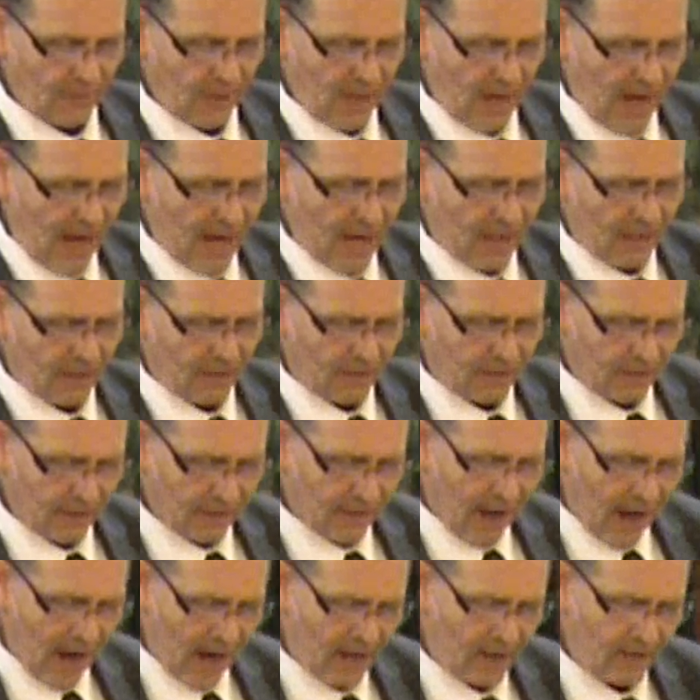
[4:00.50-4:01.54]
And
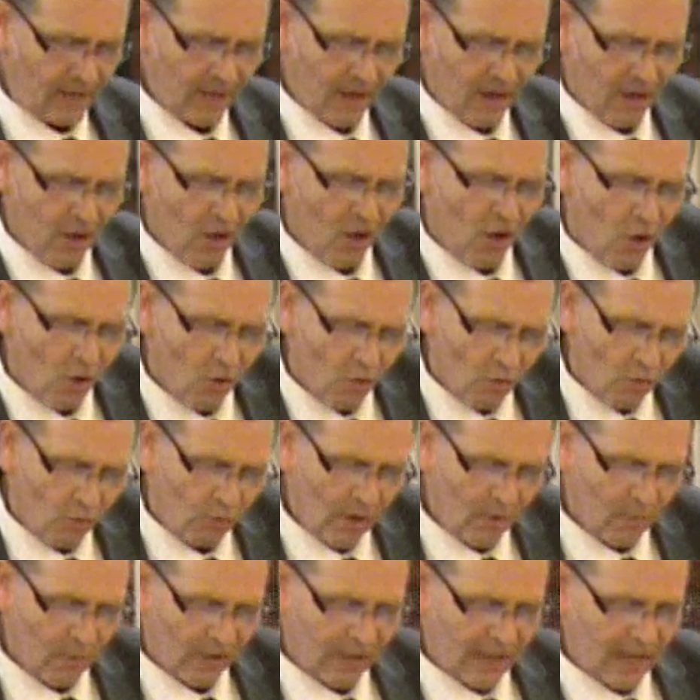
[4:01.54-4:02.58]
tonight,
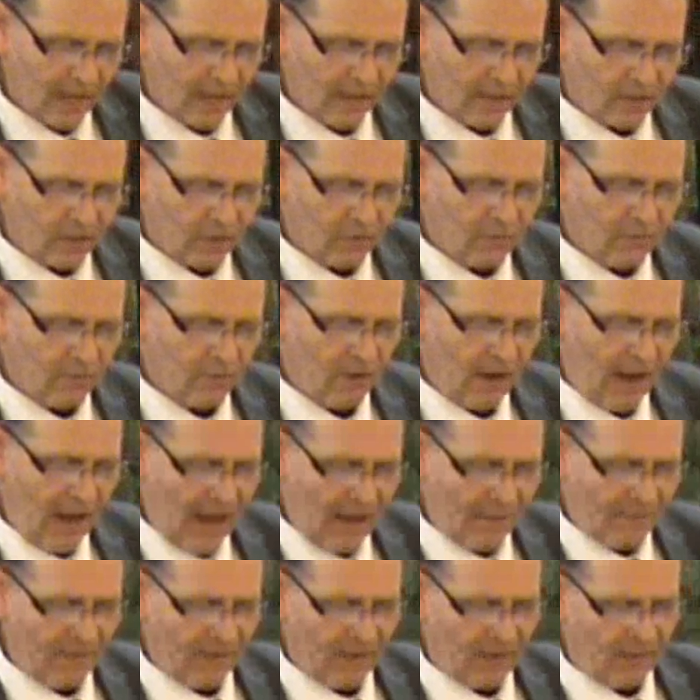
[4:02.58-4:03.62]
we will get into
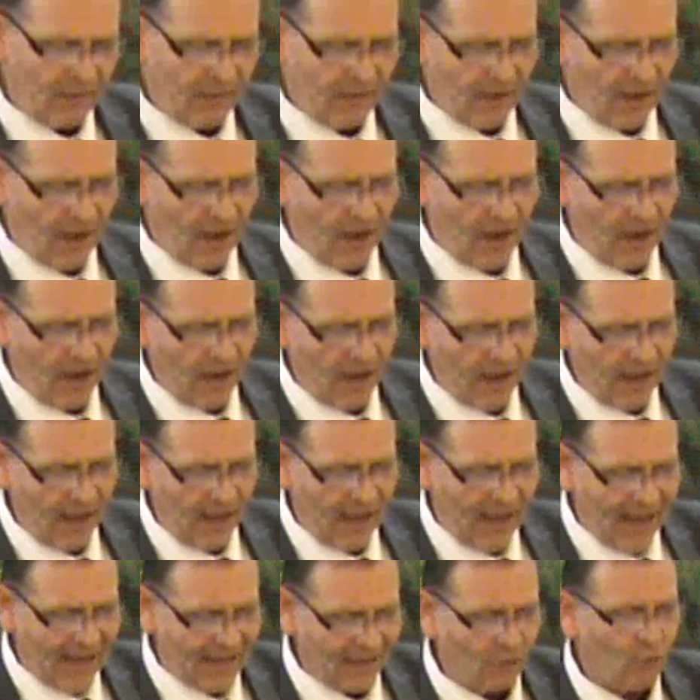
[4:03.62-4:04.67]
heaven, the
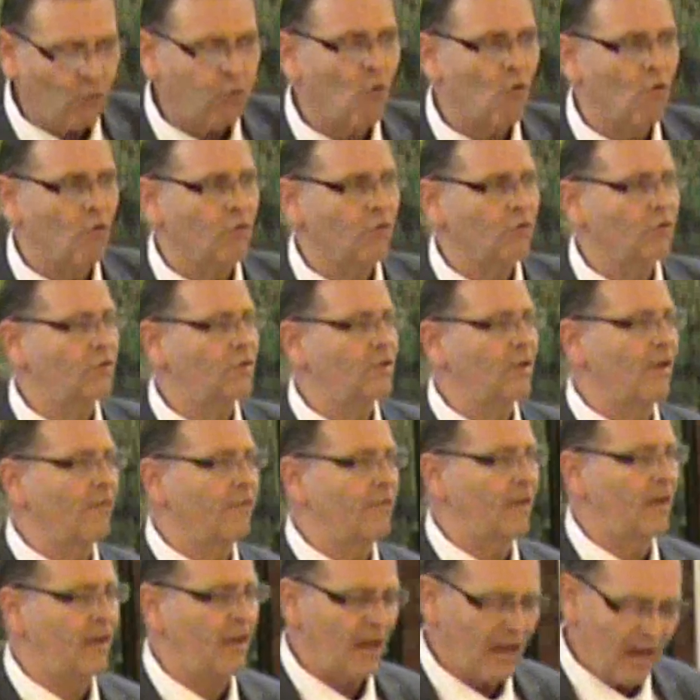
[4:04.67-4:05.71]
headquarters
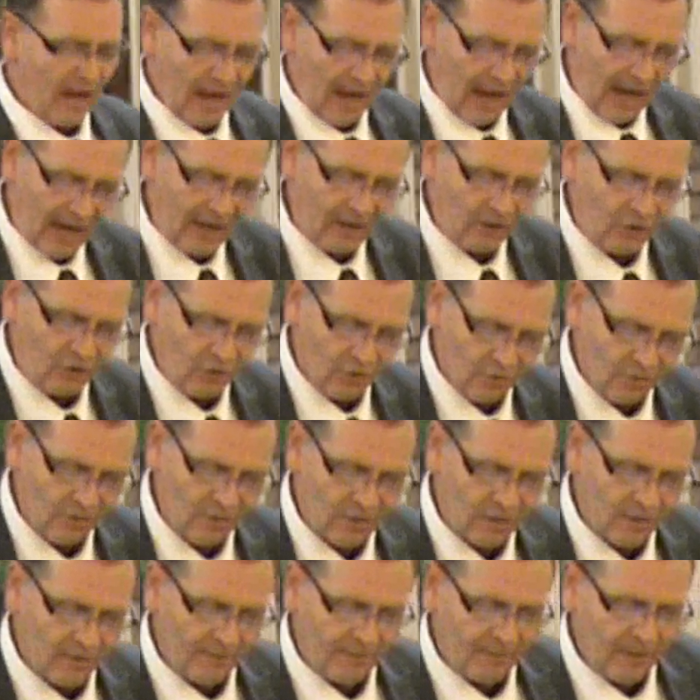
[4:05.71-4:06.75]
of the
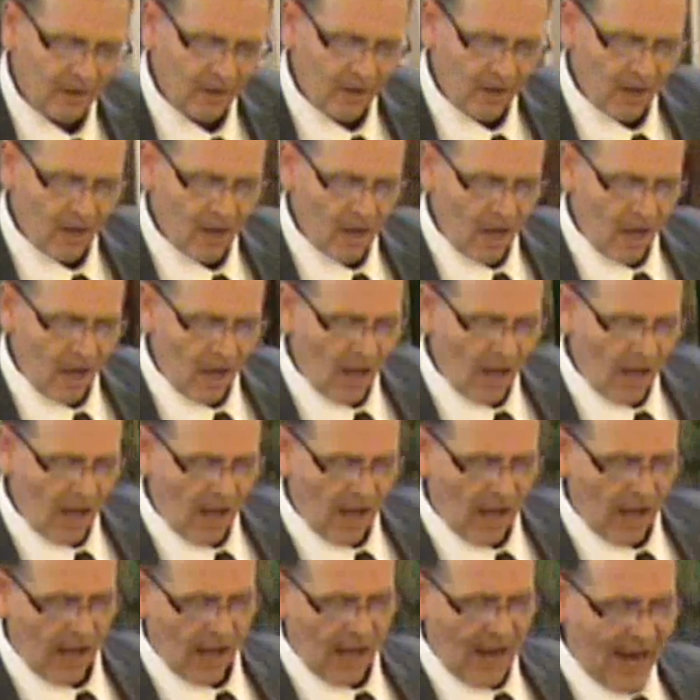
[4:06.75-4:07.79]
angels.
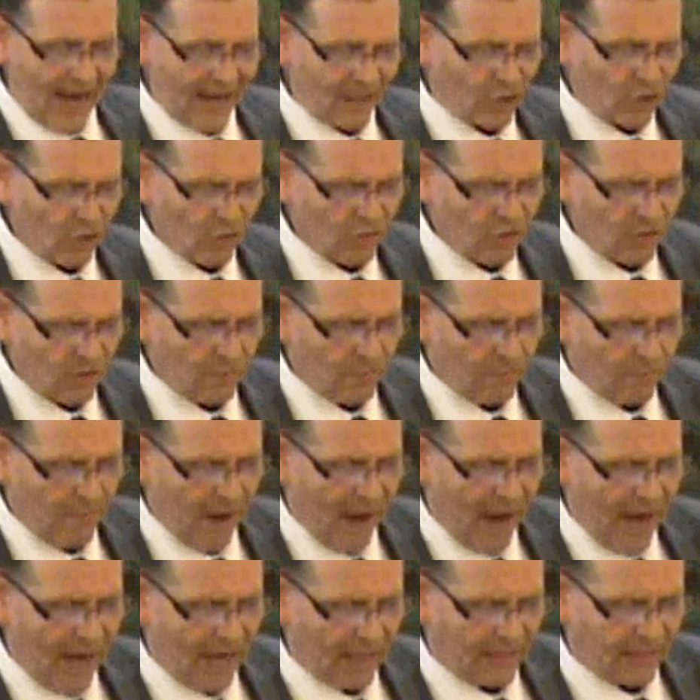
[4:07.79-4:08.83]
Uh, angels
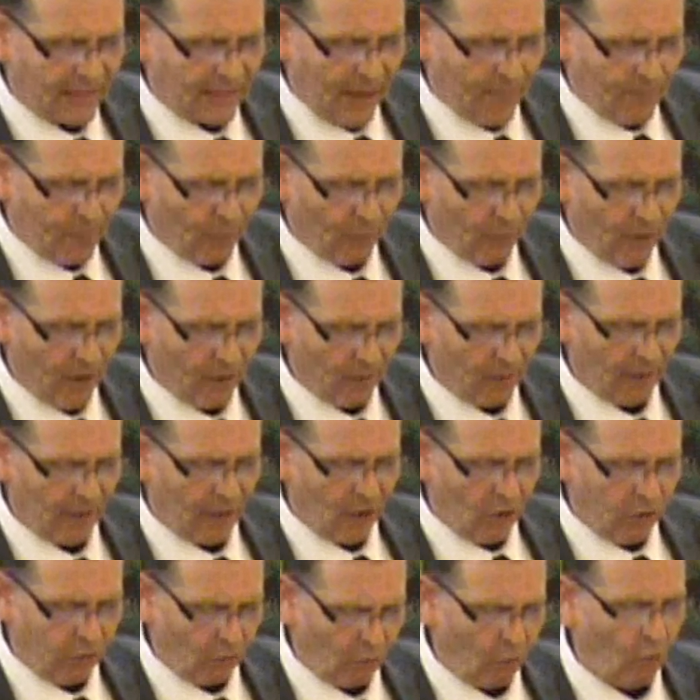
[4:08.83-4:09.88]
may temporarily
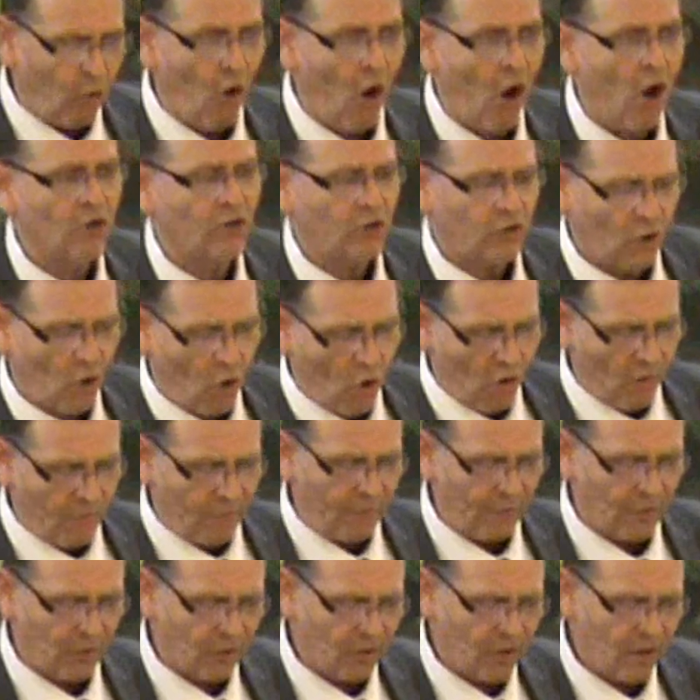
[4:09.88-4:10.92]
cross
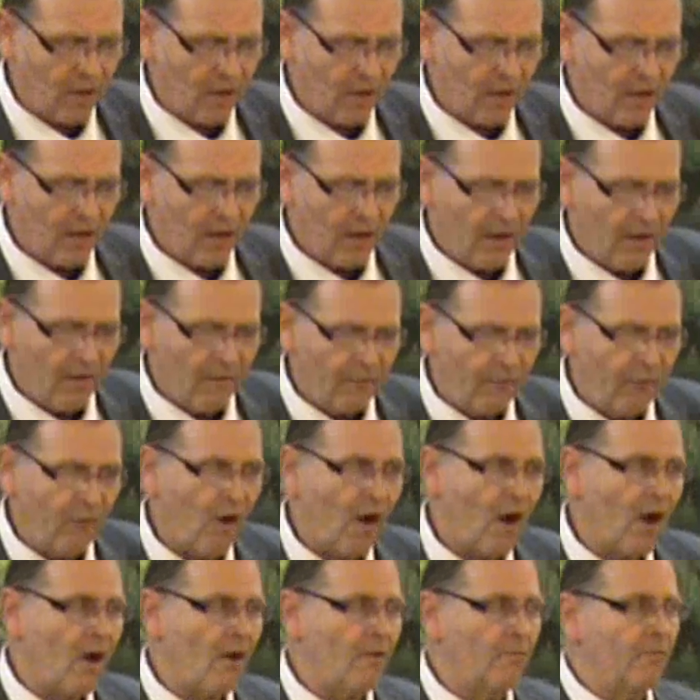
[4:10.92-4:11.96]
over
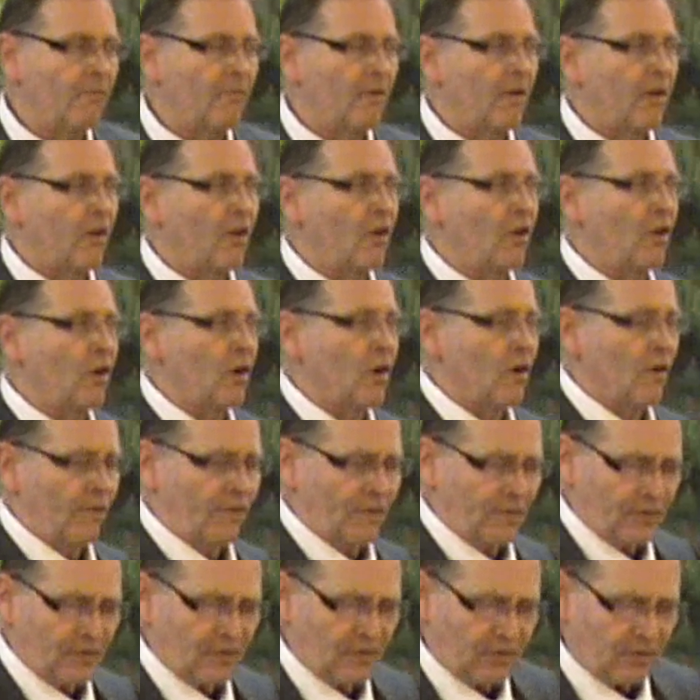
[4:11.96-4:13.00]
from
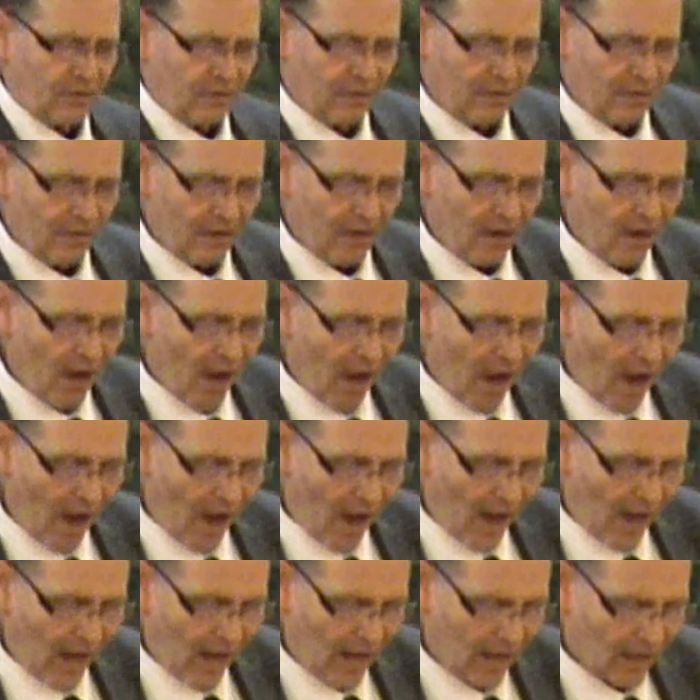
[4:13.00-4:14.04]
Earth's
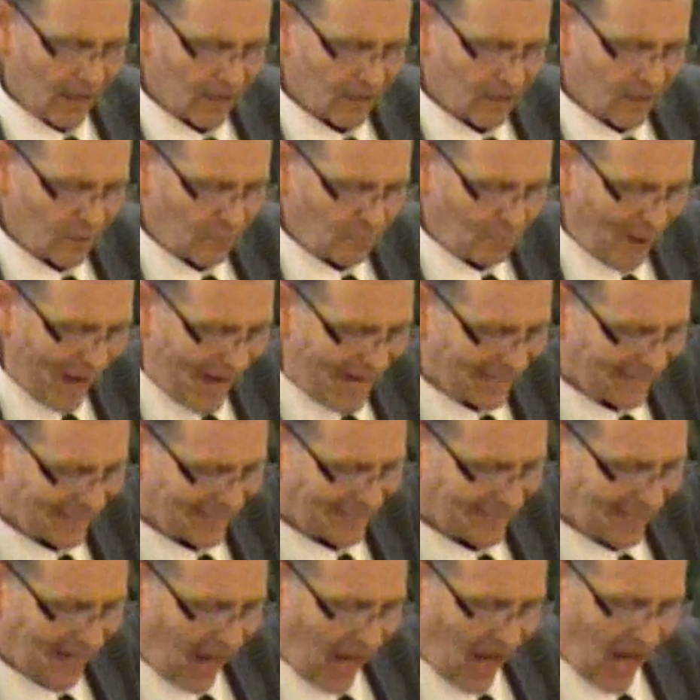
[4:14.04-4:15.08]
uh,
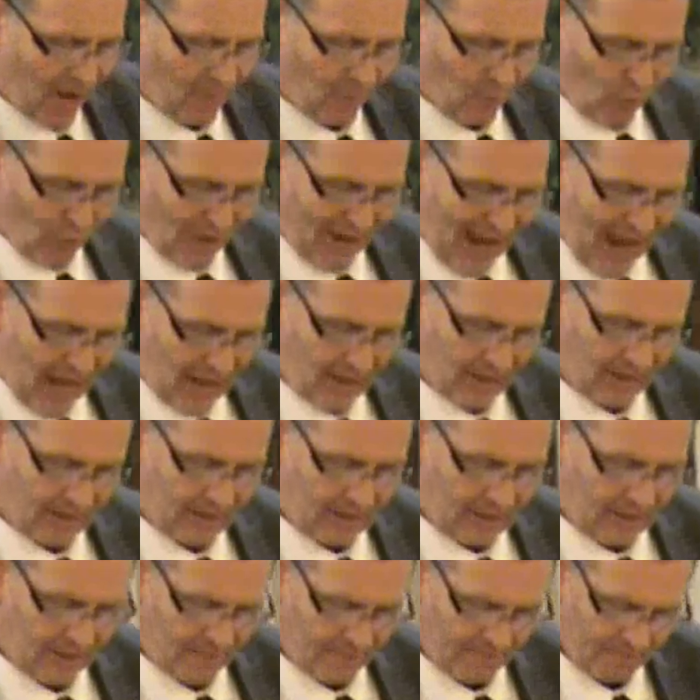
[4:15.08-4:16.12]
space-time
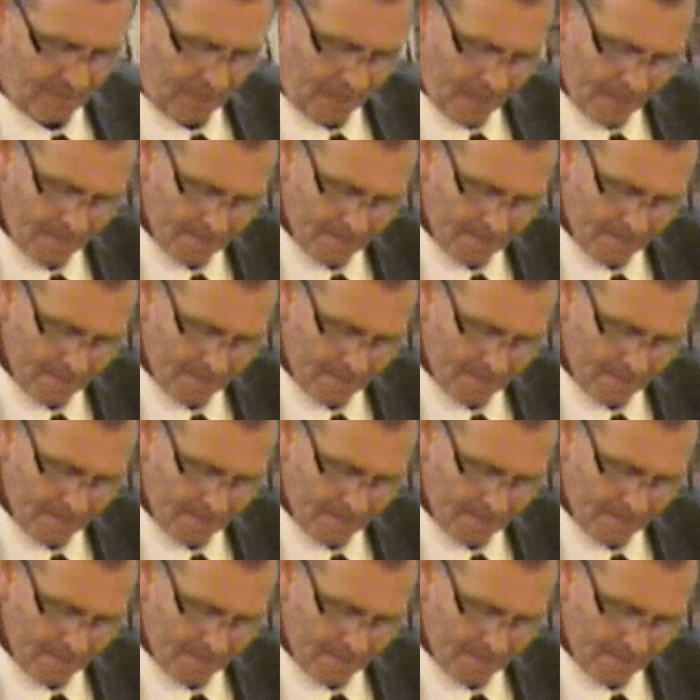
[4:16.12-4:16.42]
reality